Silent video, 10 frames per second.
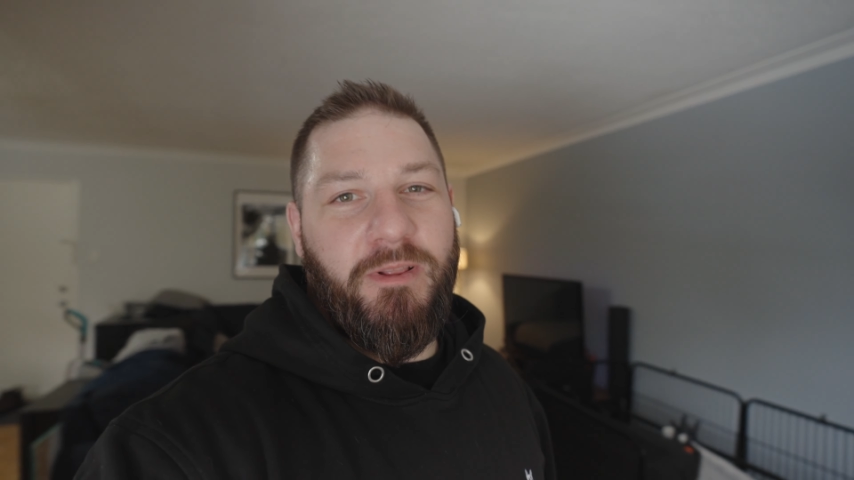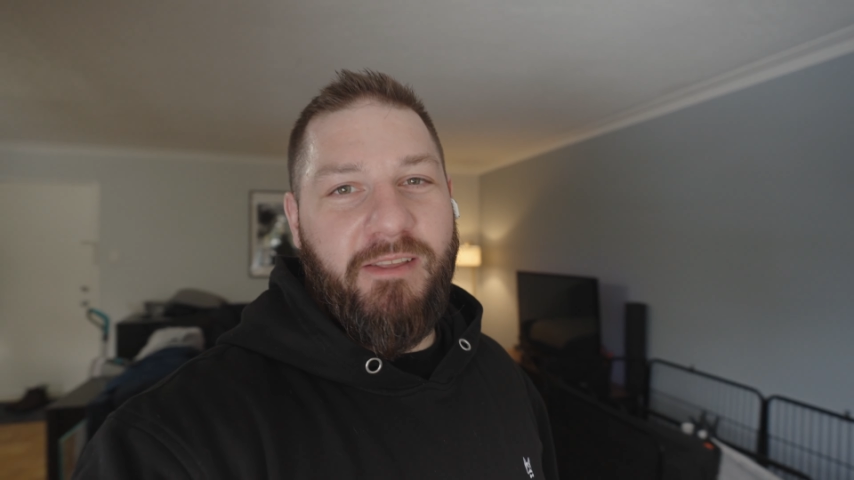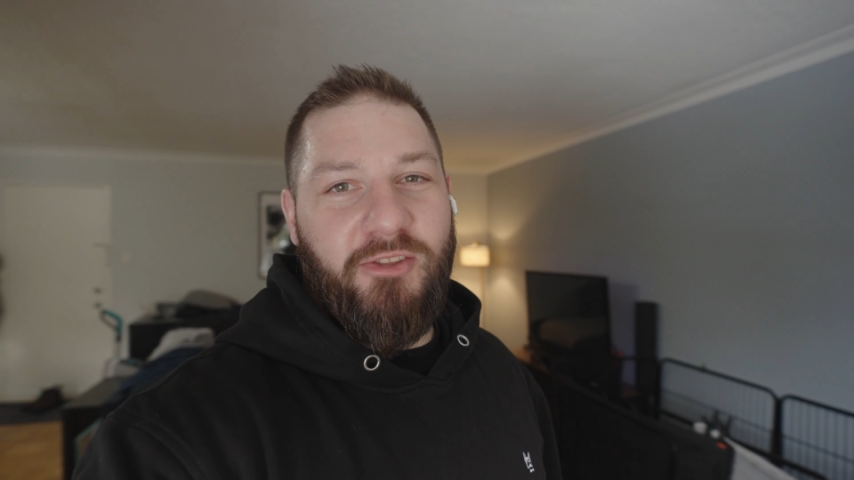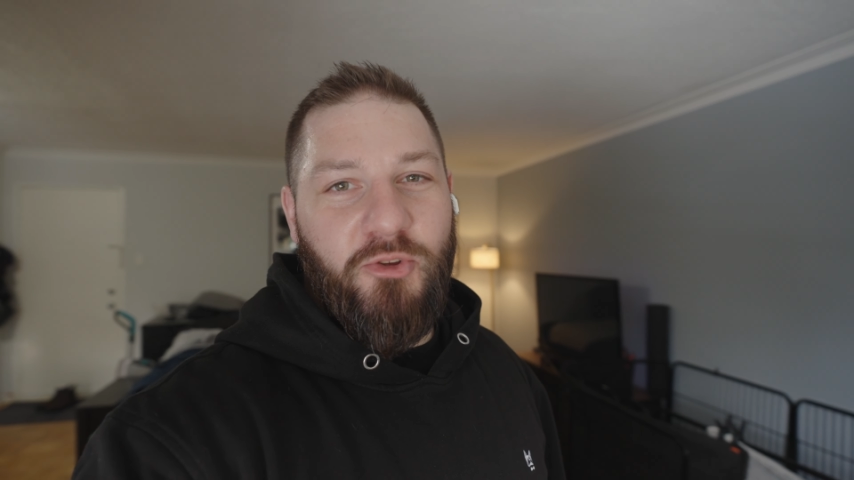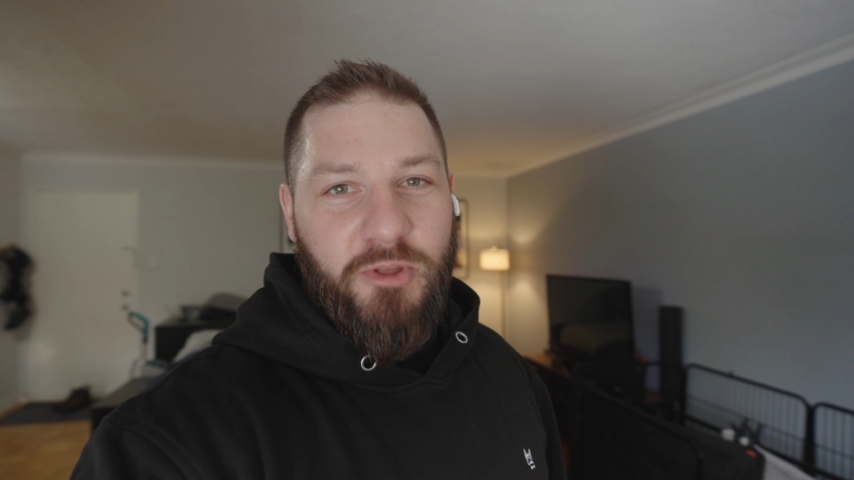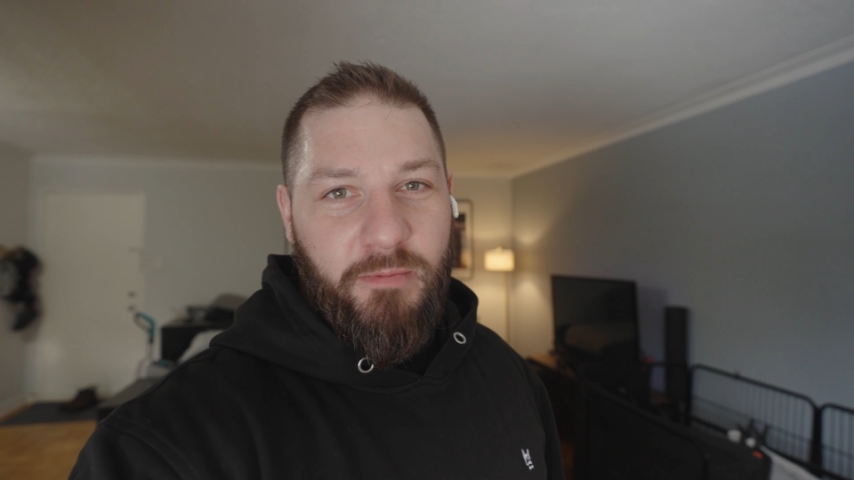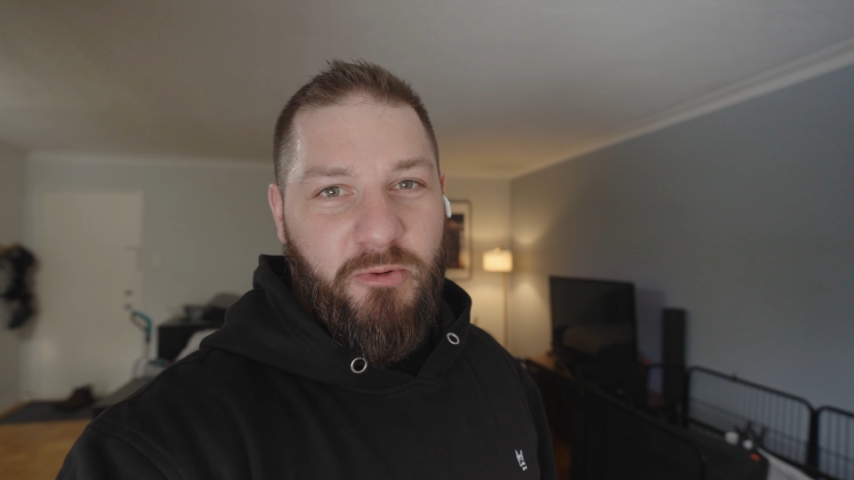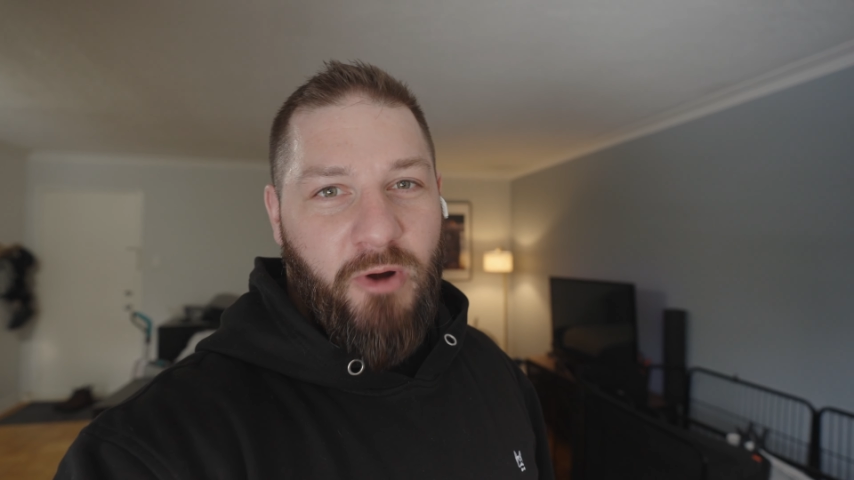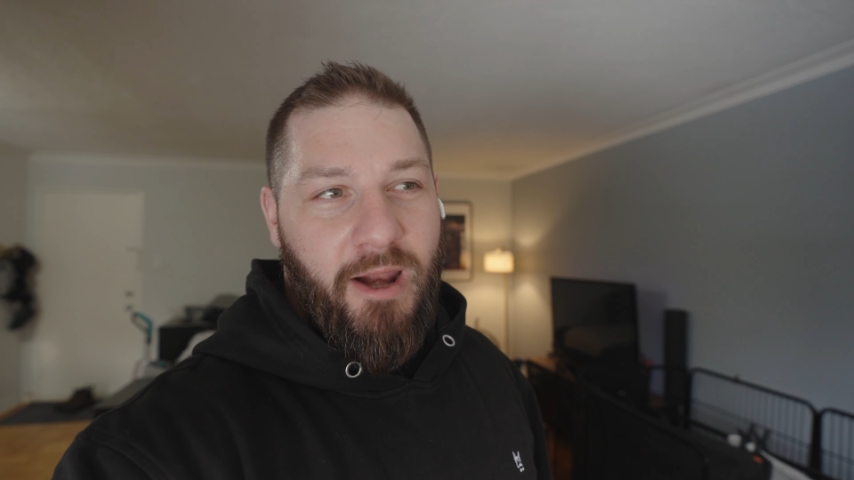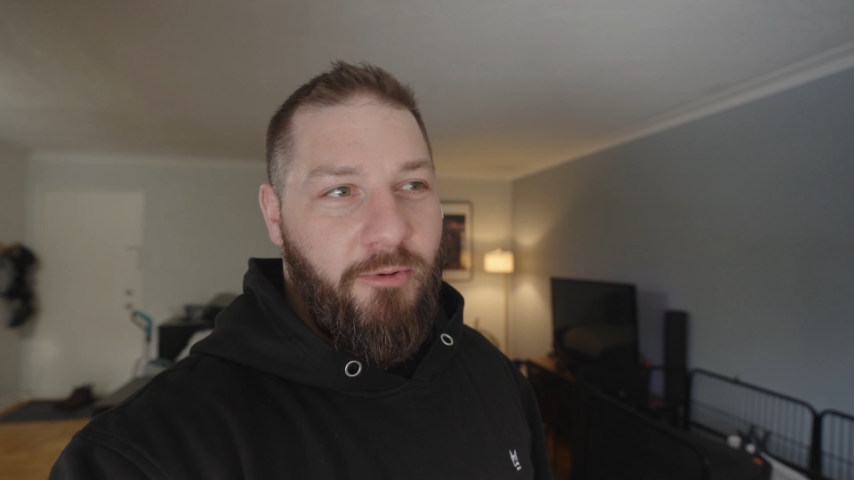plus new
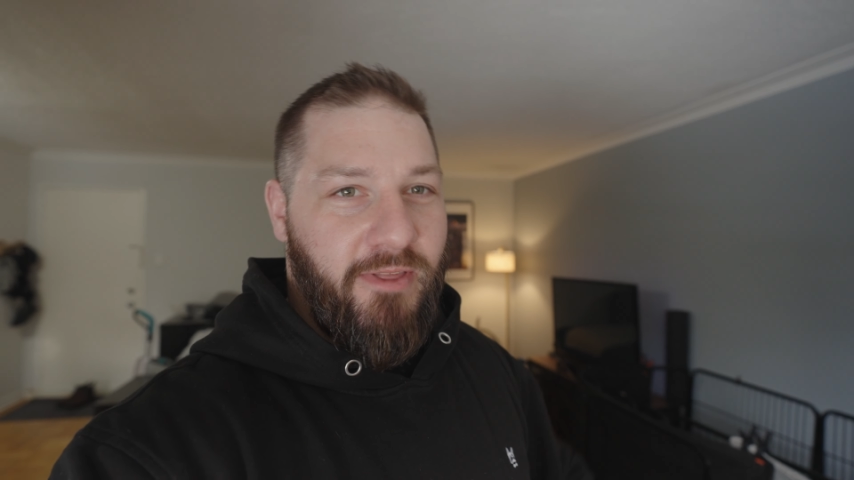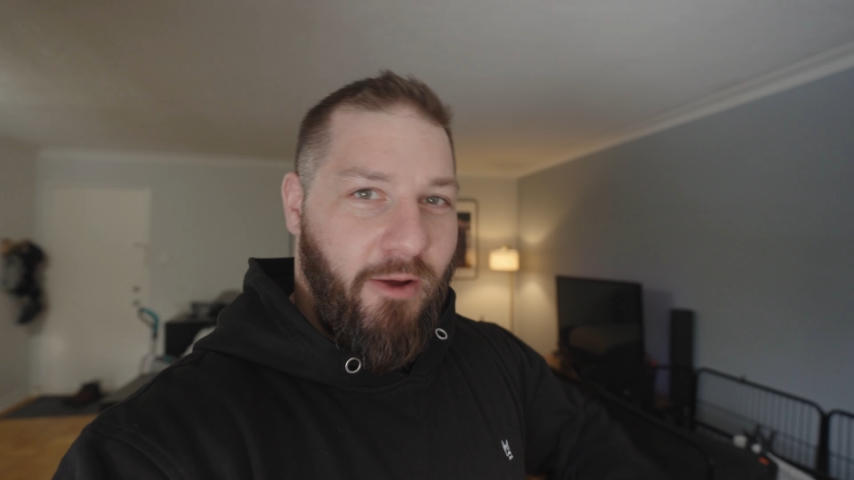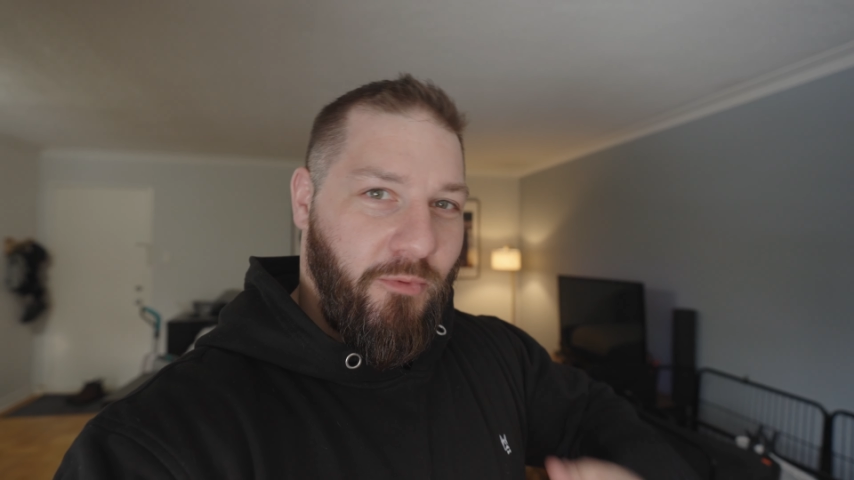subscribers that